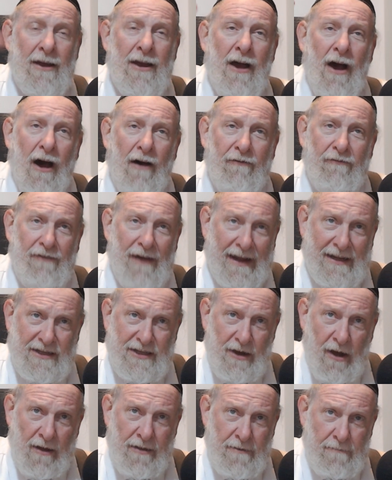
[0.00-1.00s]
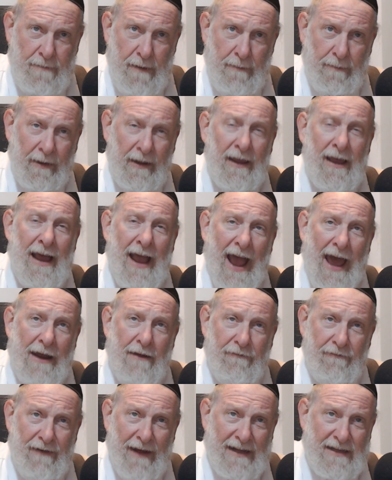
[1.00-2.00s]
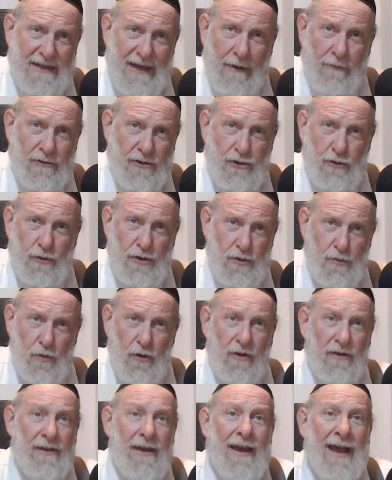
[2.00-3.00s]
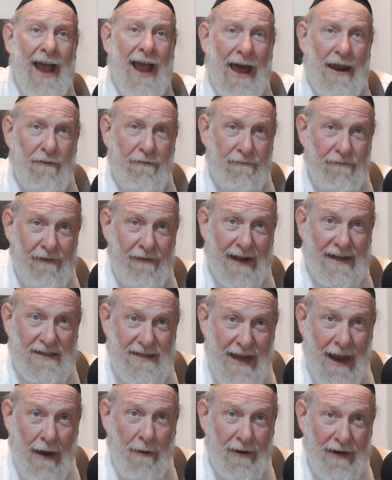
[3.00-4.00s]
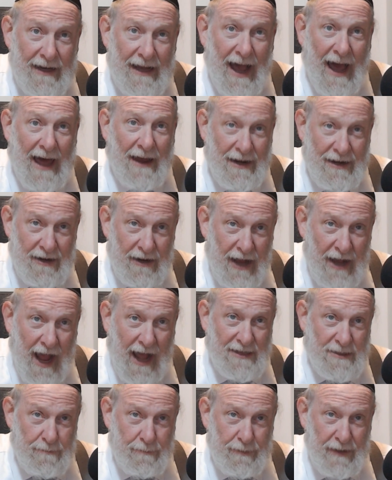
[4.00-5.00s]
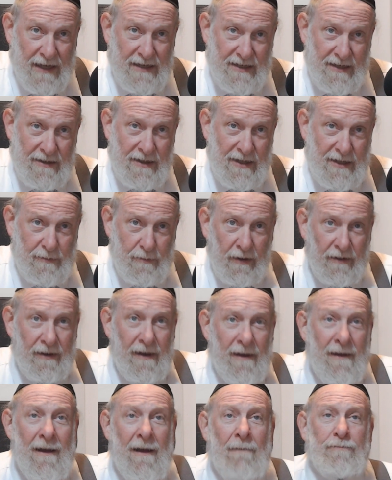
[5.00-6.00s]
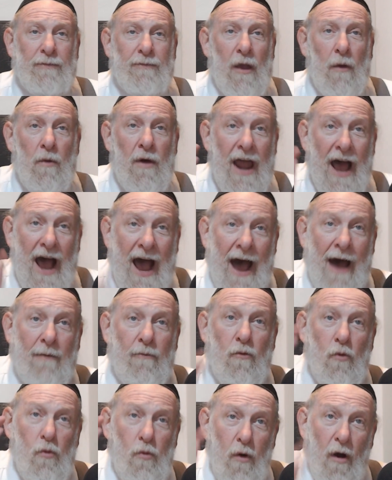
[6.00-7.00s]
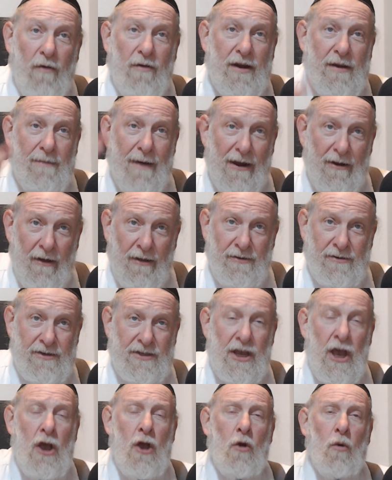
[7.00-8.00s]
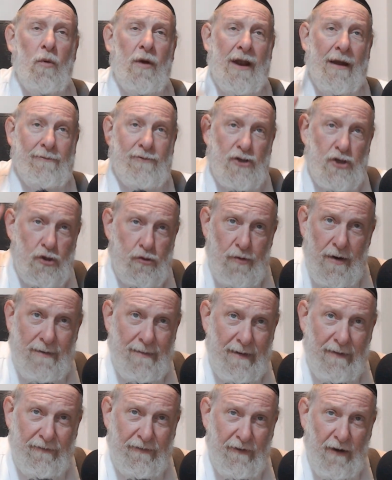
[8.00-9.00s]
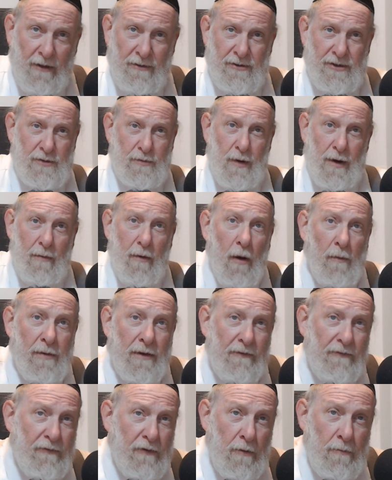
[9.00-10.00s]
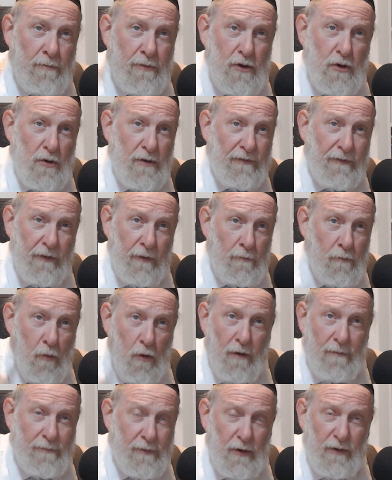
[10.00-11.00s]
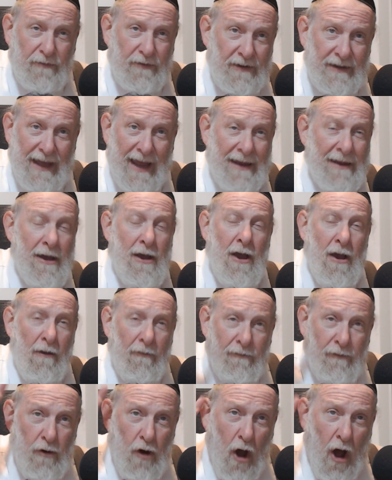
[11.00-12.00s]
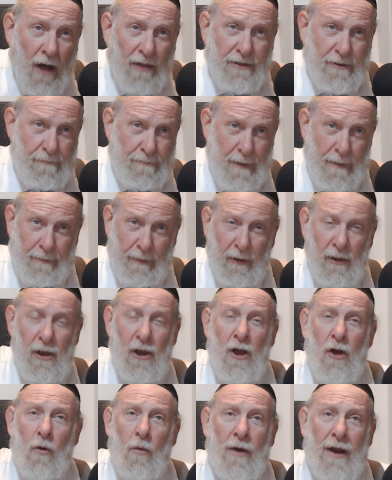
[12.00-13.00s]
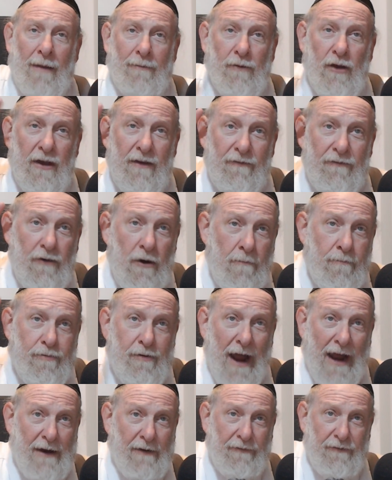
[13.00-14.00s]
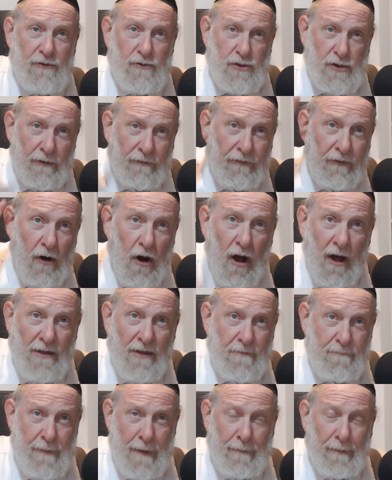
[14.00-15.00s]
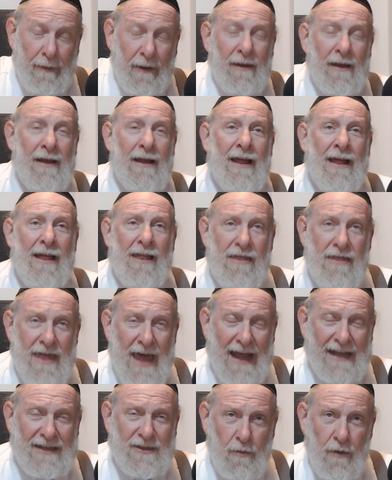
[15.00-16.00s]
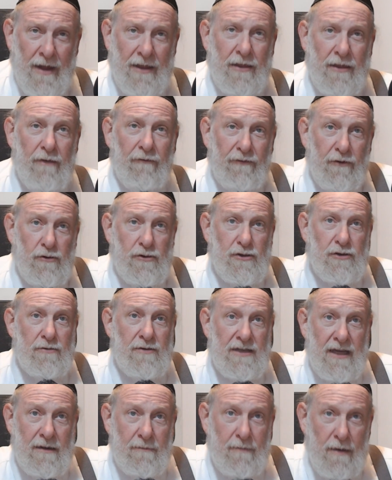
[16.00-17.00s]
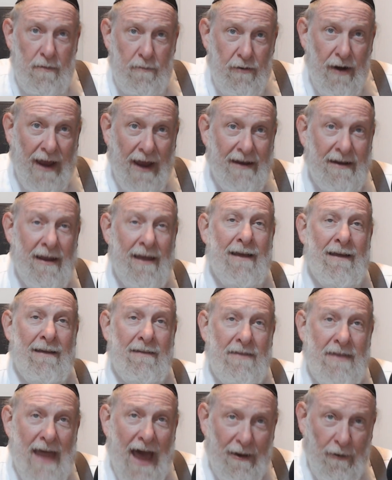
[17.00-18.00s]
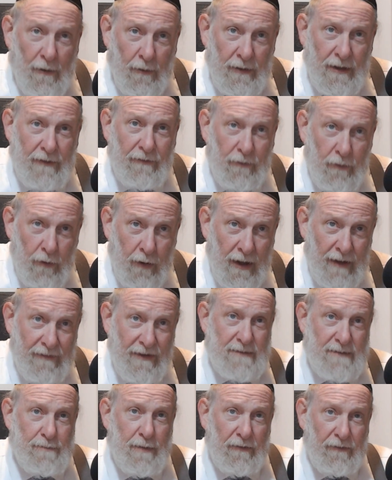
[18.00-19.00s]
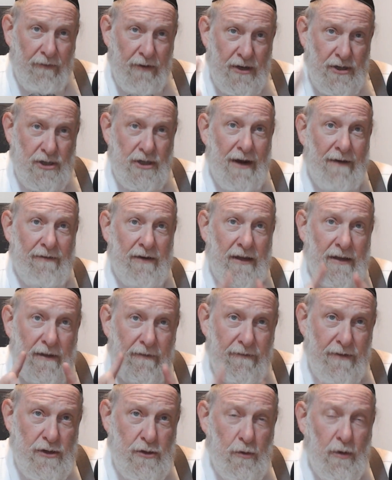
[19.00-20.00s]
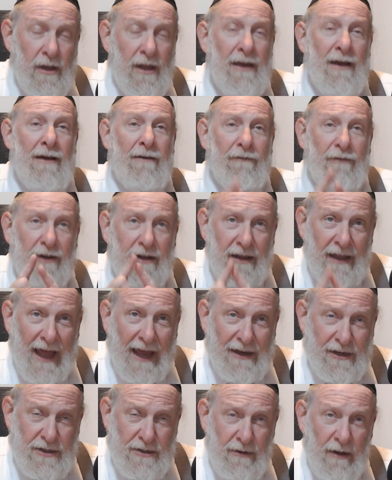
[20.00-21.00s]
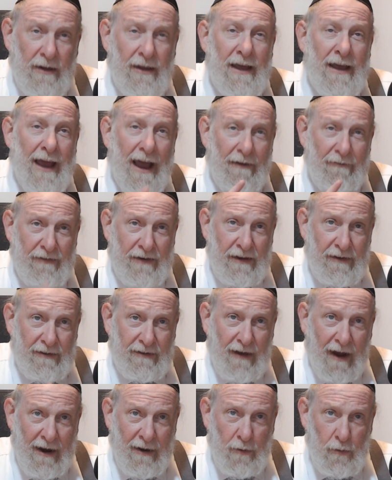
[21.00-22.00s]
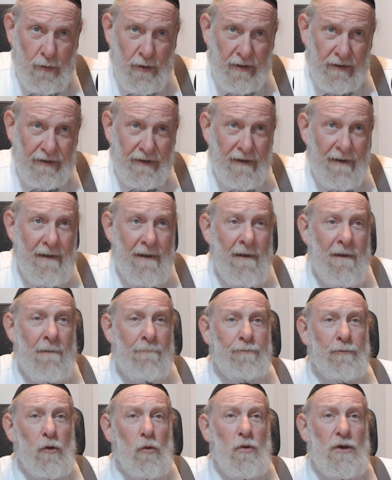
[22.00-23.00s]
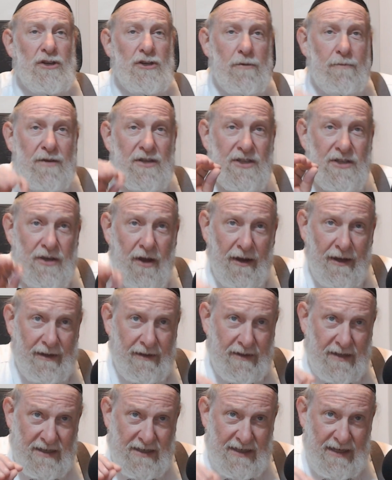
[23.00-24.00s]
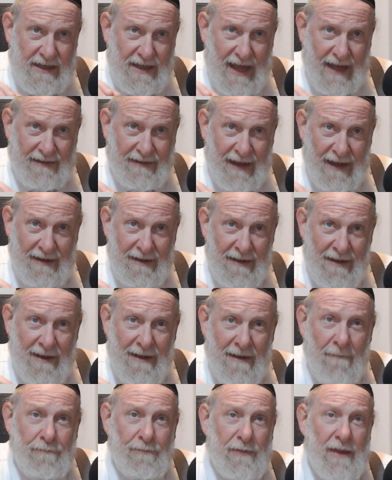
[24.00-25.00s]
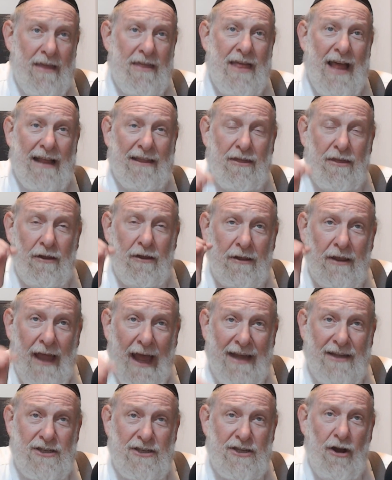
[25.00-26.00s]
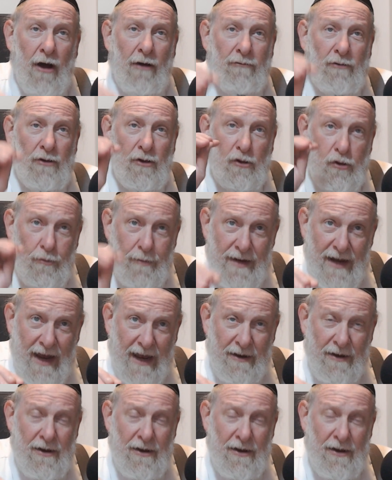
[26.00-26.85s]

affects other people and affects our Jewish world and affects our God and God's place in this world. And when I'm worried about others, when I'm dreaming for others, when I'm hoping for a beautiful, more beautiful day for other people, when I'm looking for a brighter future for other people, that's when the future is going to be bright, not only for all of us, but for each and every individual, for Klal Yisrael, and for the entire world. We should be zoichet to see that day, that the lights are illuminated